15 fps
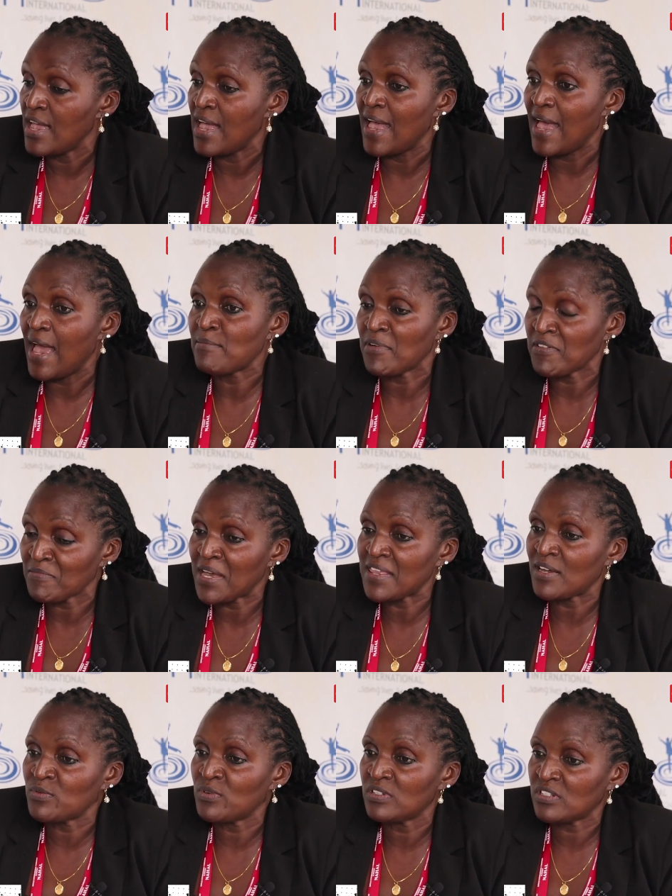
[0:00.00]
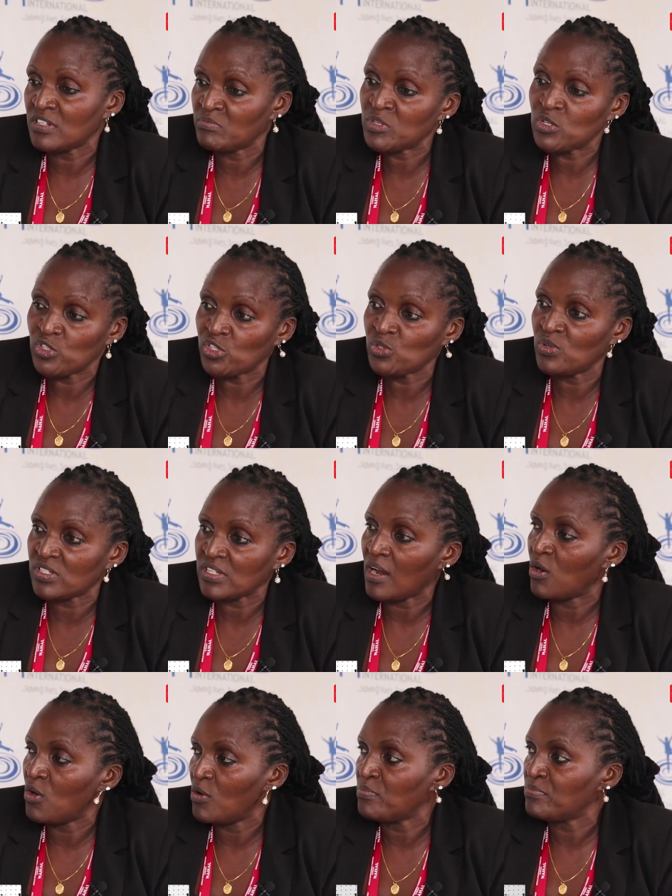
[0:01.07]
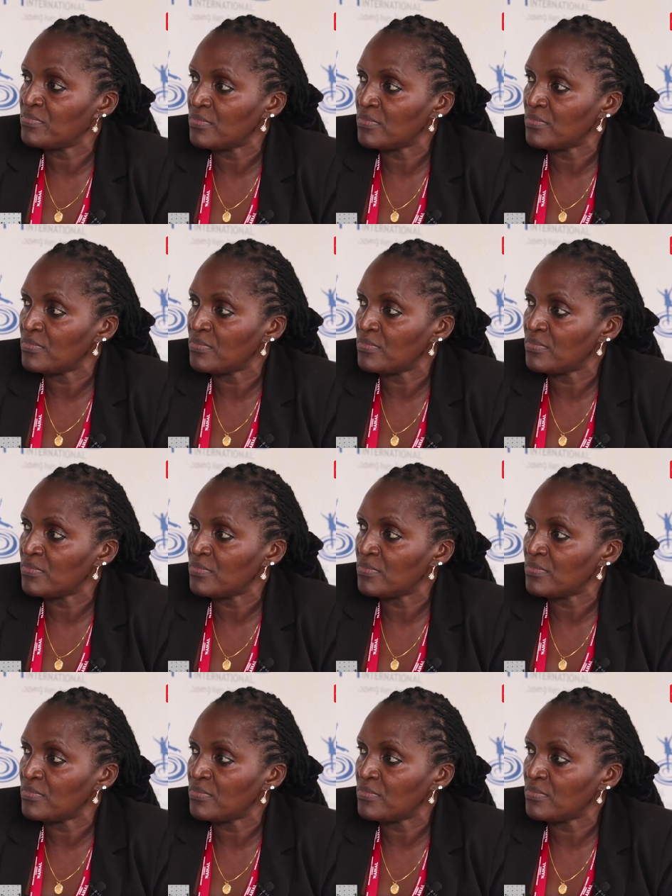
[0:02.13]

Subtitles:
Yes. And my mother wanted, because she was a cop.